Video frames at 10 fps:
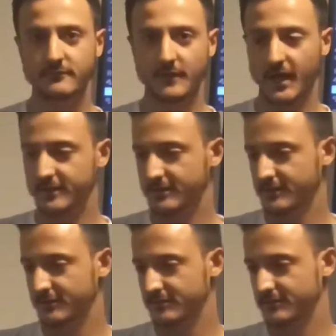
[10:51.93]
I
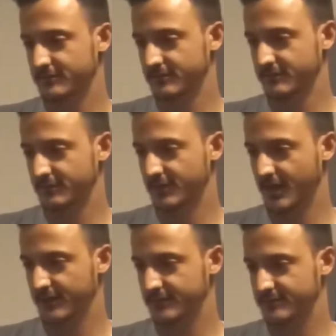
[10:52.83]
think
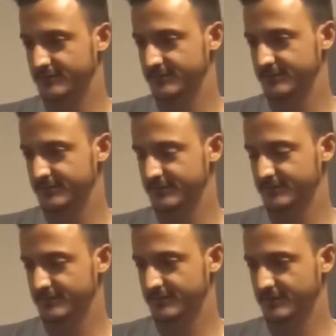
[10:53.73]
that
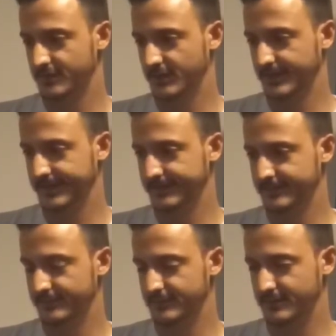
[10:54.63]

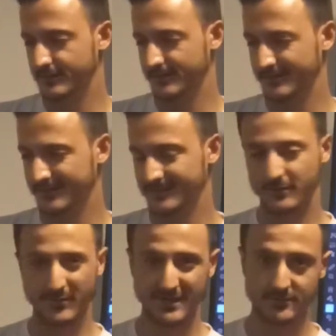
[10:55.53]
it's the
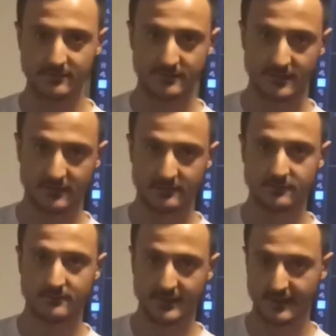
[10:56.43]
rational thing
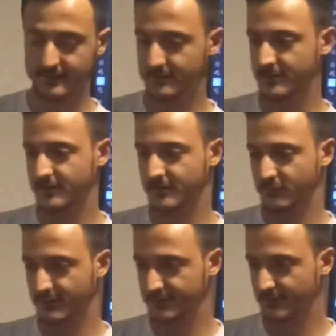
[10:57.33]
to take
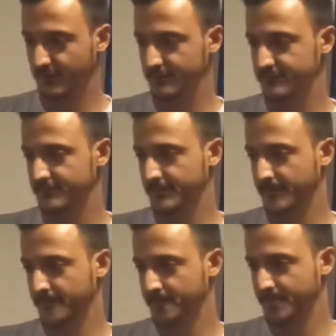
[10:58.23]
risk off
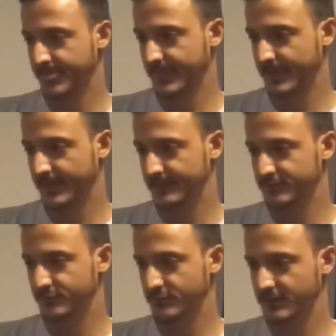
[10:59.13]
and
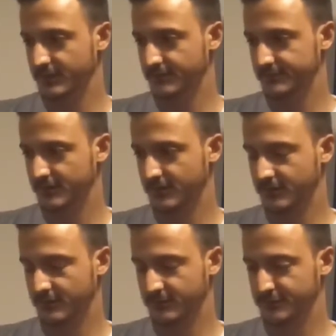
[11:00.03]
to leave
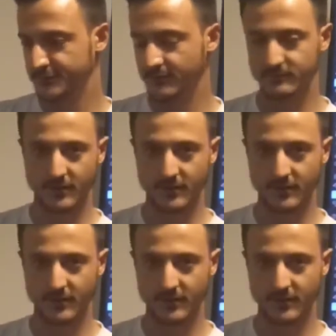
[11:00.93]
some